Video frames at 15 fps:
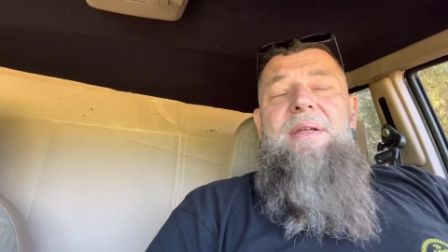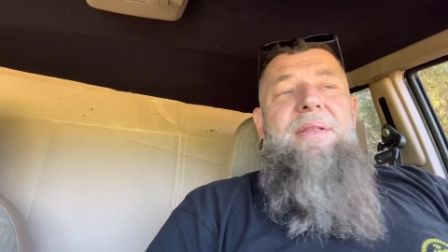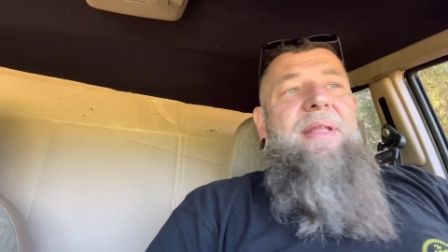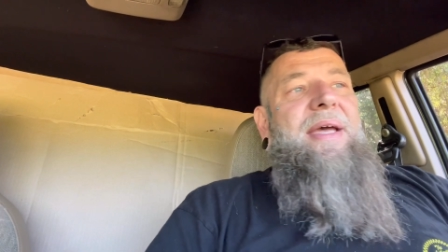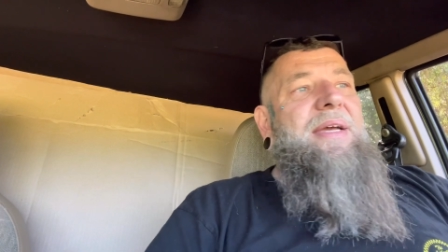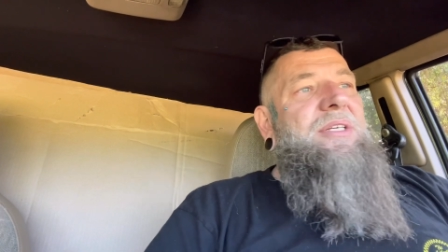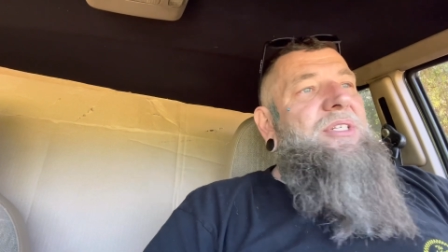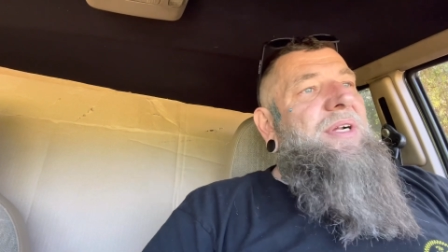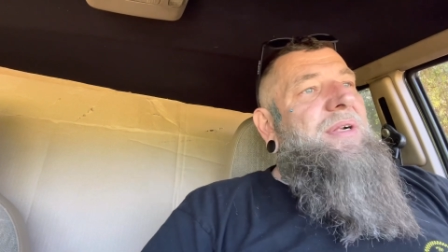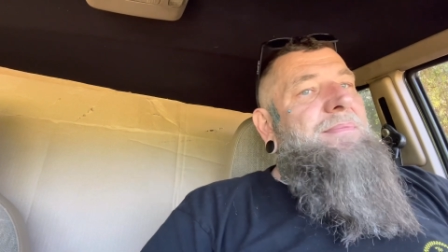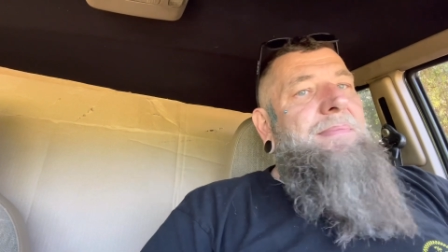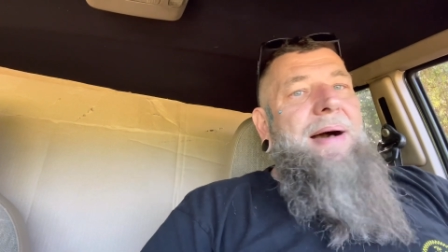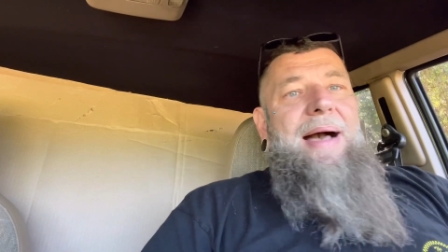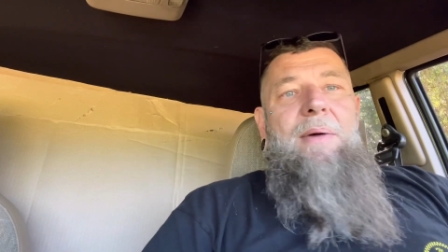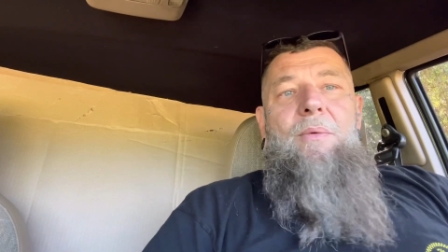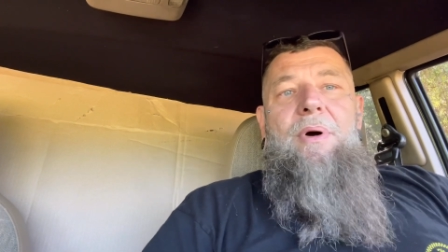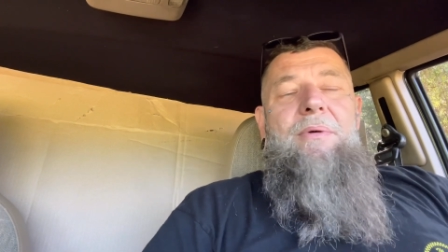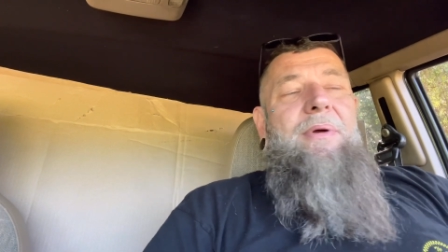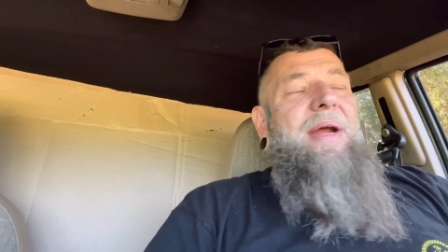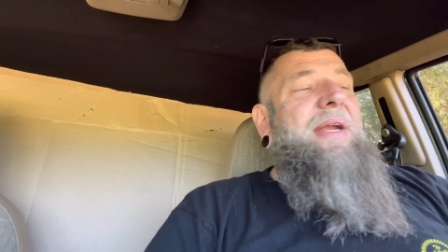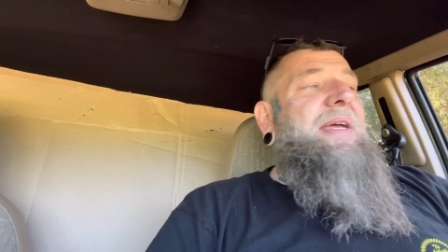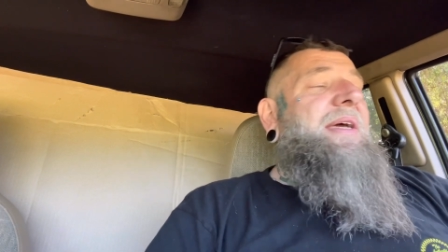They can just buy one
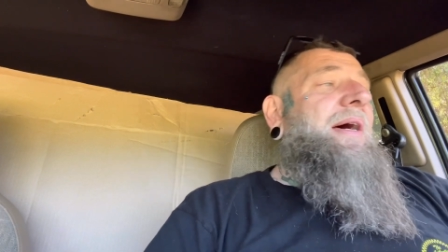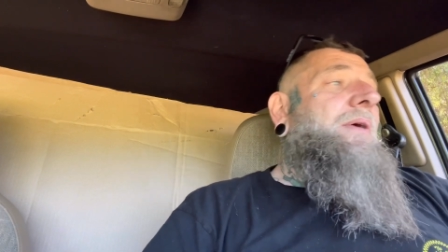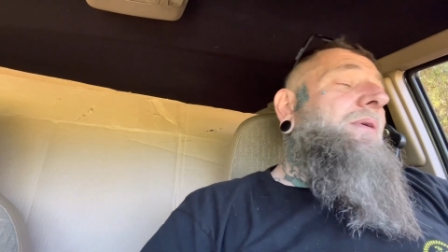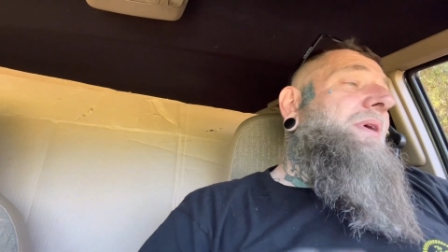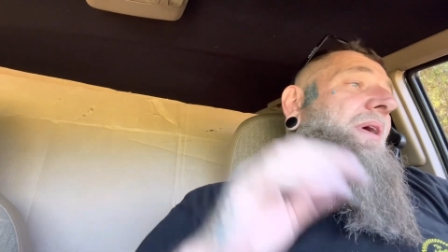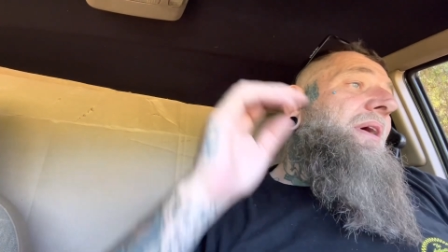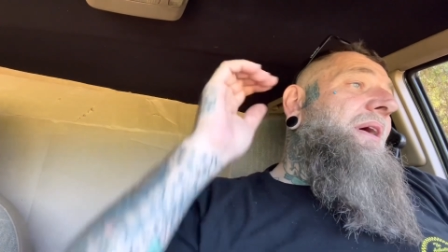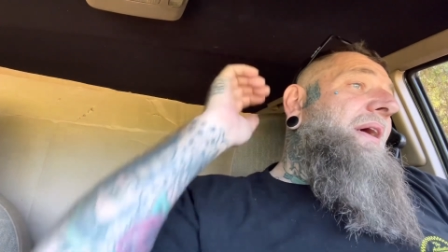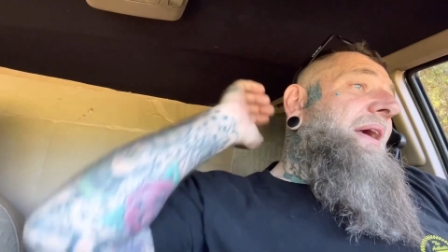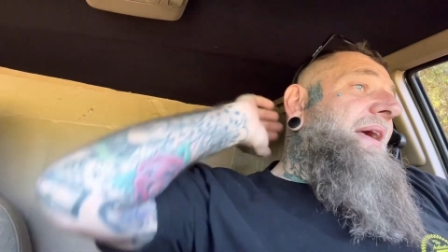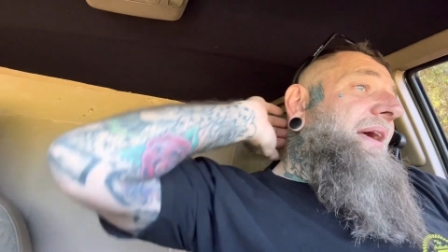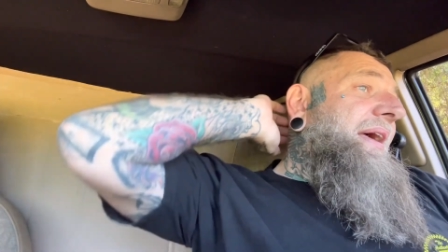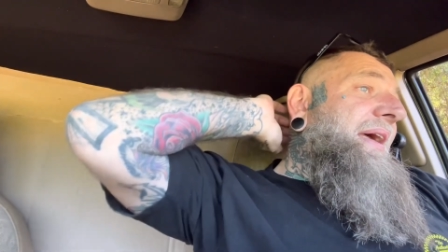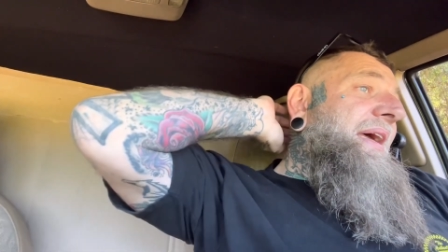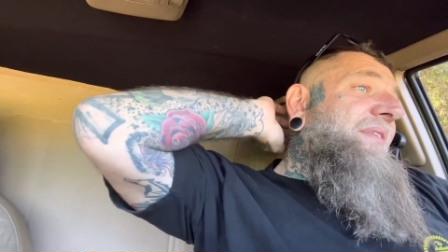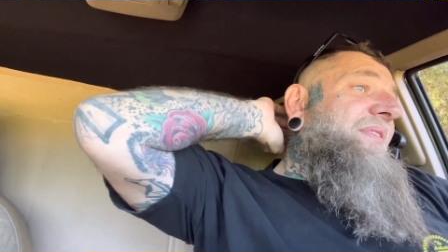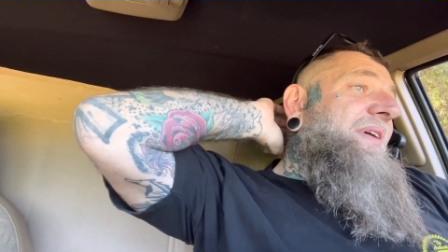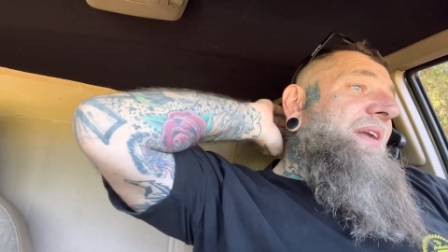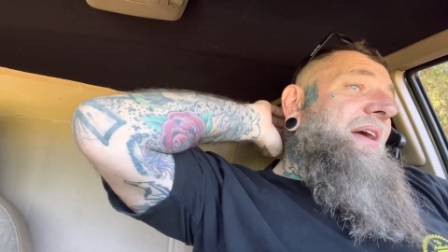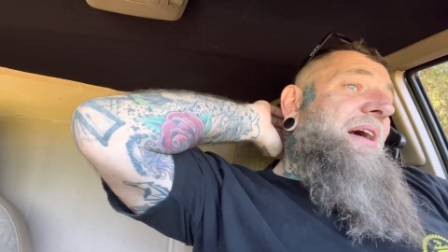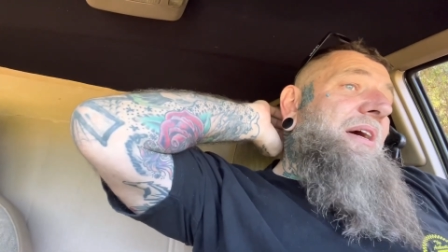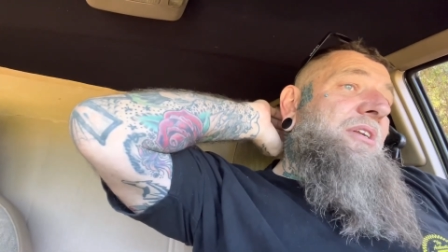ready to go.
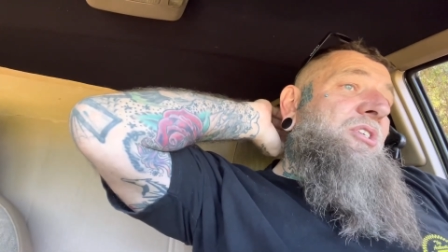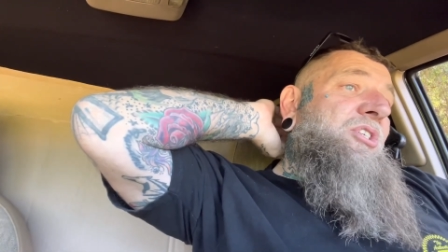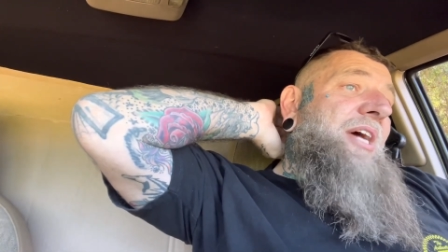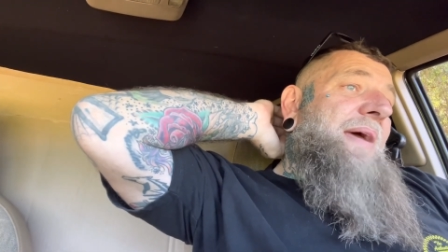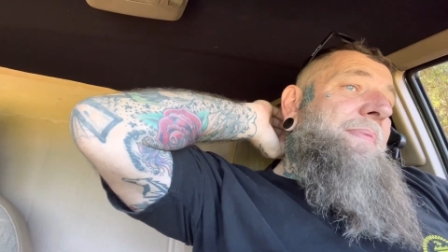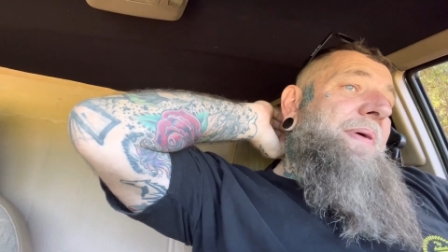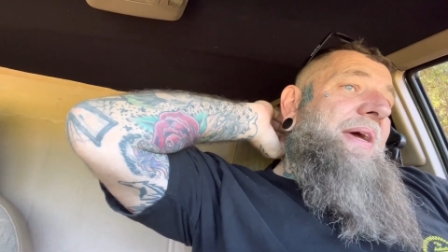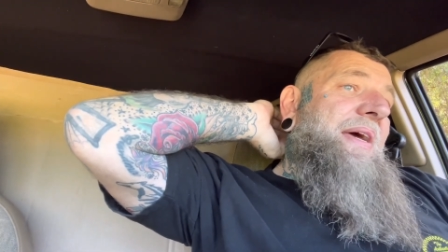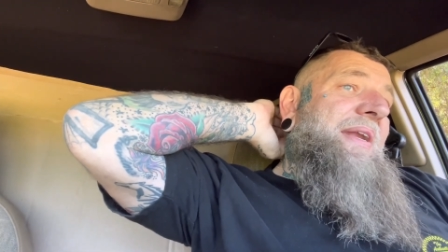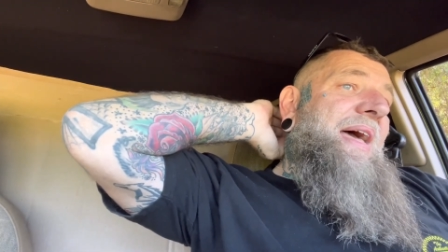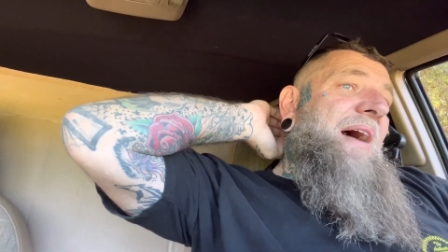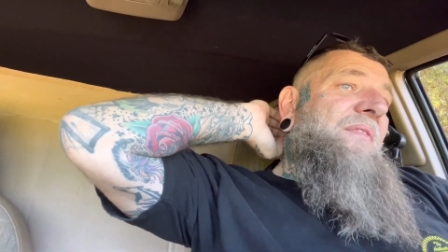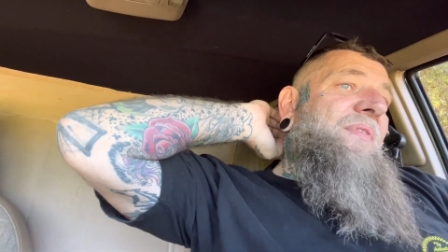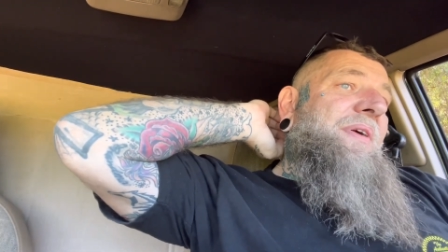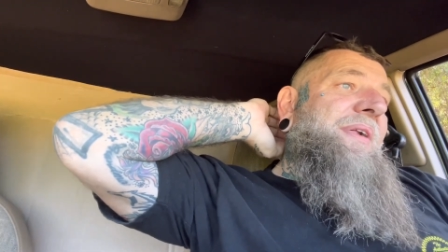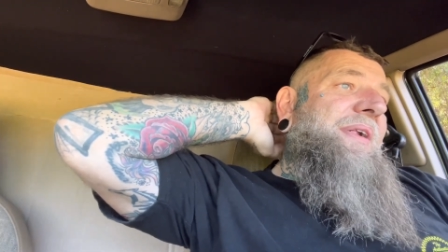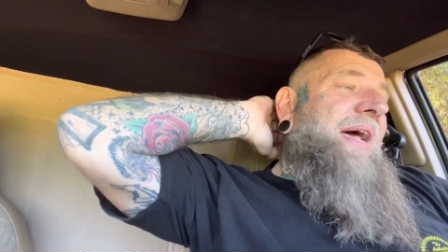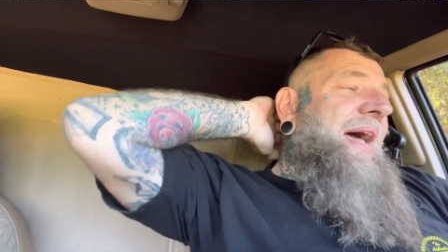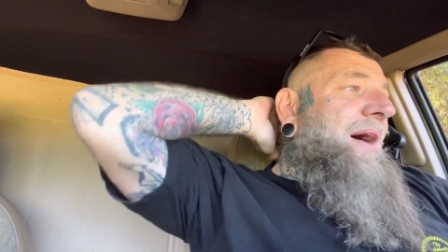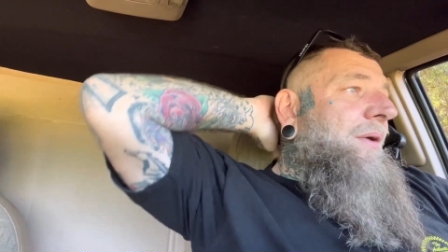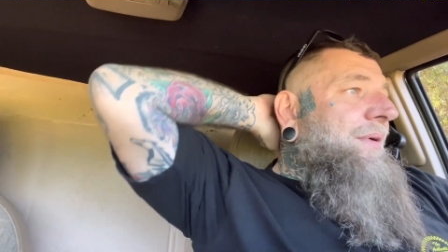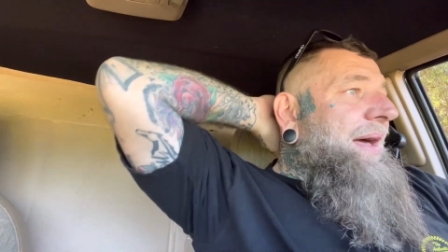Even uh, JP at Down for
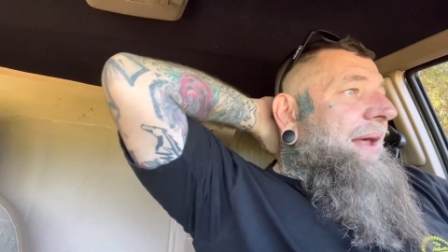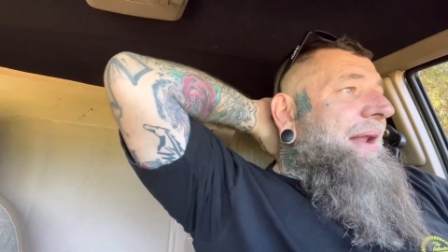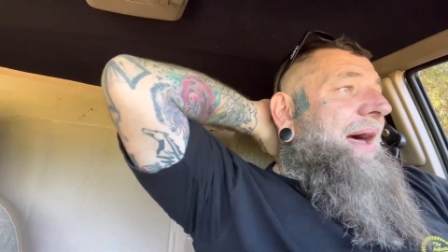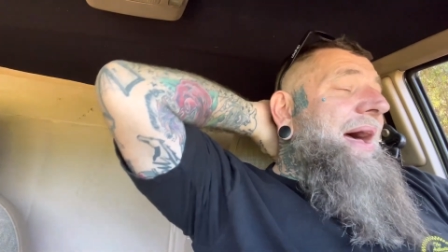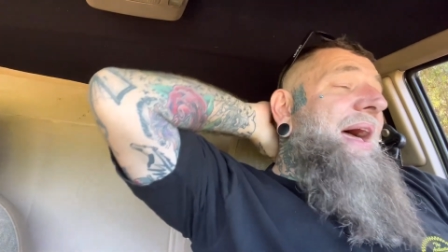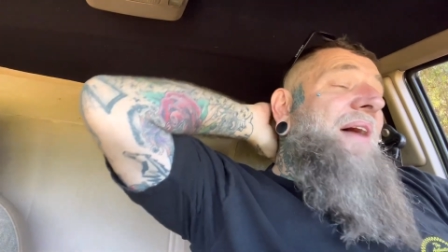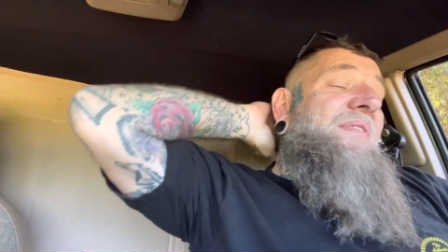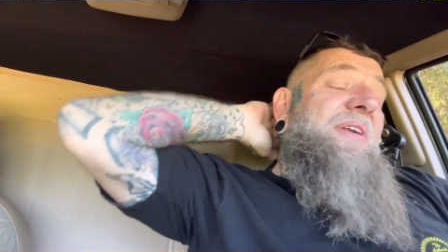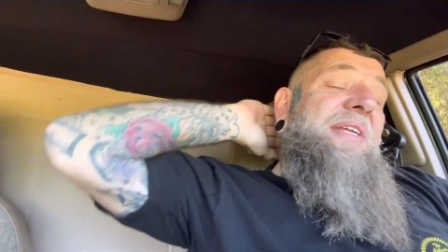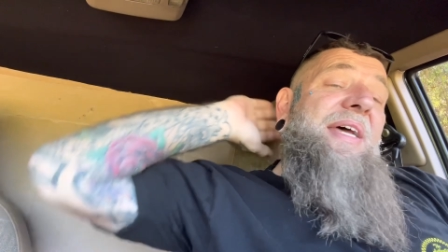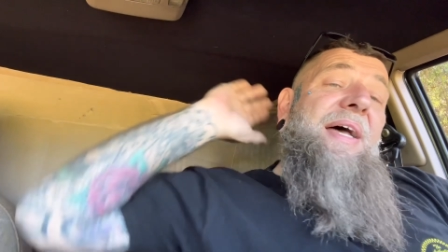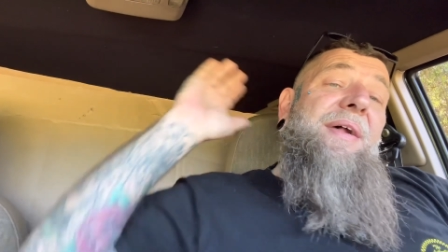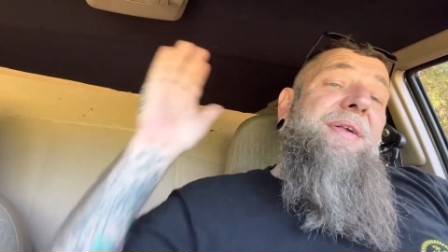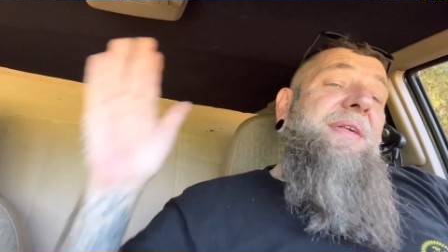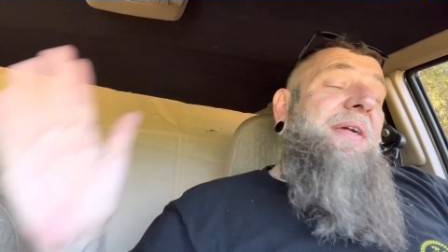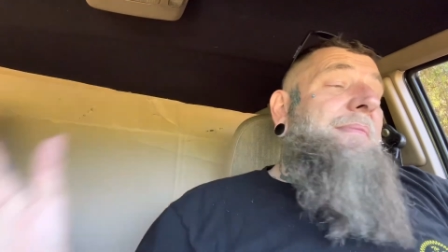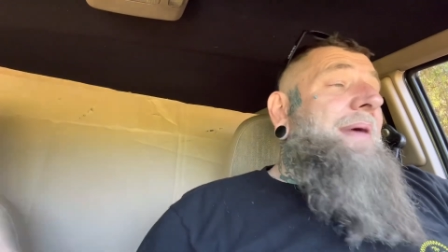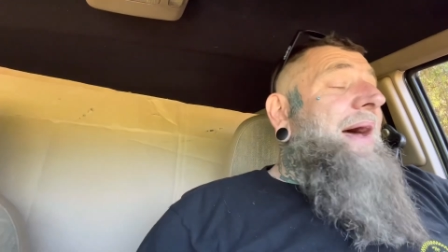Sound, and I haven't tested them.